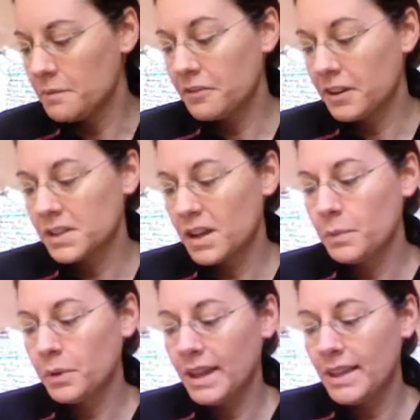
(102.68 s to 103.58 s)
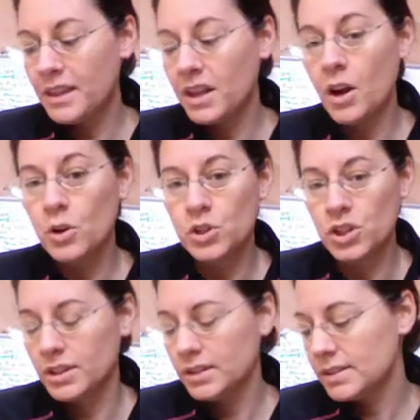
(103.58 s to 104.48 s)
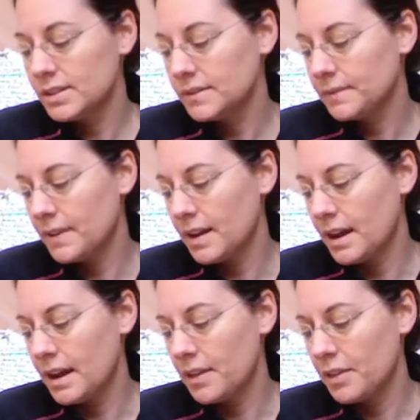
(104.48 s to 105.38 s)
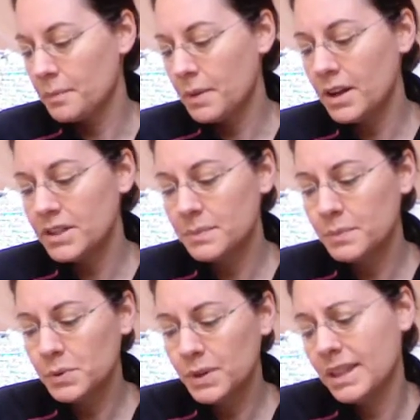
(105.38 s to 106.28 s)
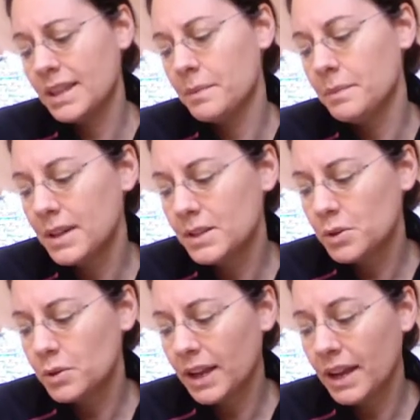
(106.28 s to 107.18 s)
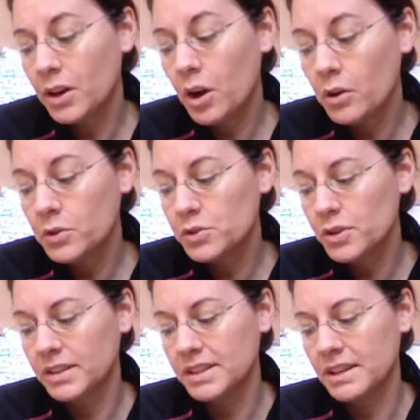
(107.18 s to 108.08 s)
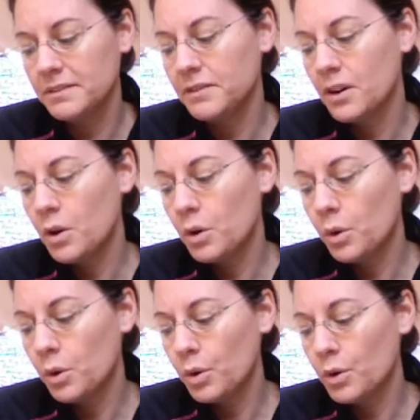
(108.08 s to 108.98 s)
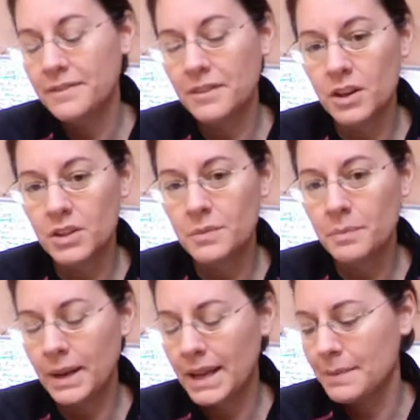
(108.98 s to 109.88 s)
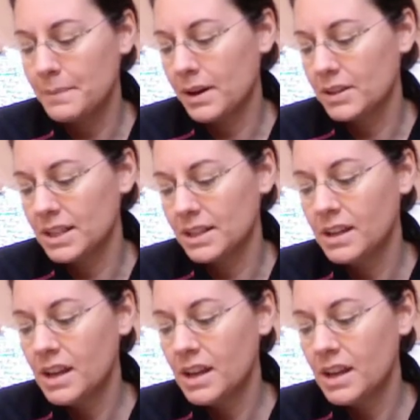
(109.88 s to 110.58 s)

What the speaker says: example, in the oceans, the margin between them is called a constructive or divergent plate margin.